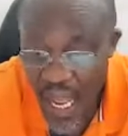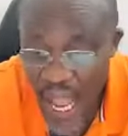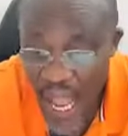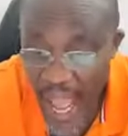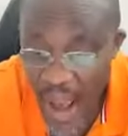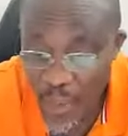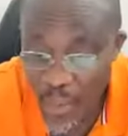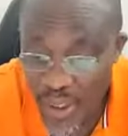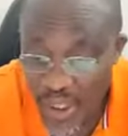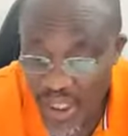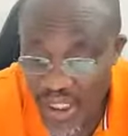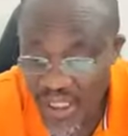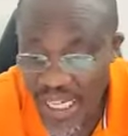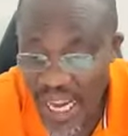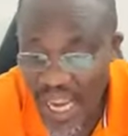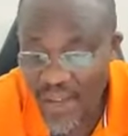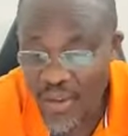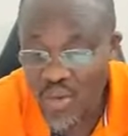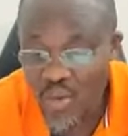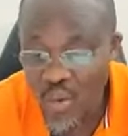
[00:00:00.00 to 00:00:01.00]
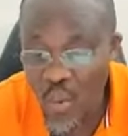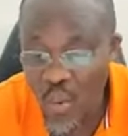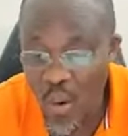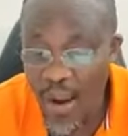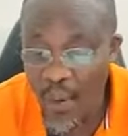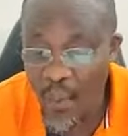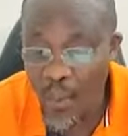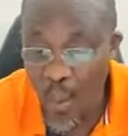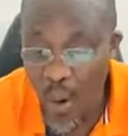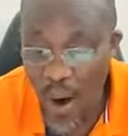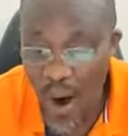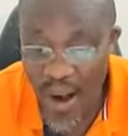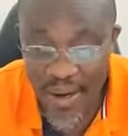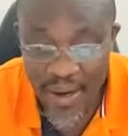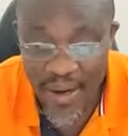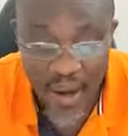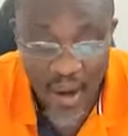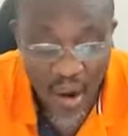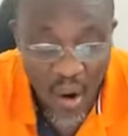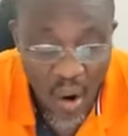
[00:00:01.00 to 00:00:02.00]
I wish that you were one
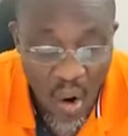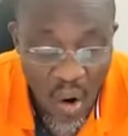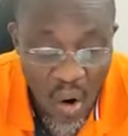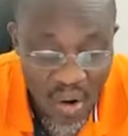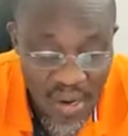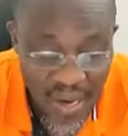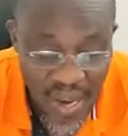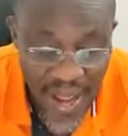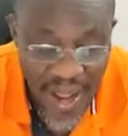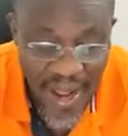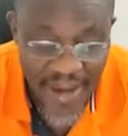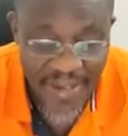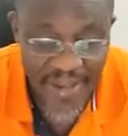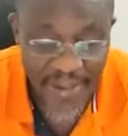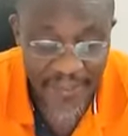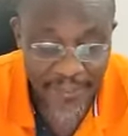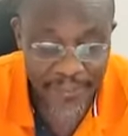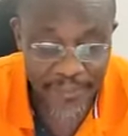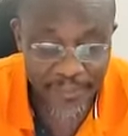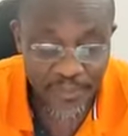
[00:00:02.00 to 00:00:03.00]
or the other.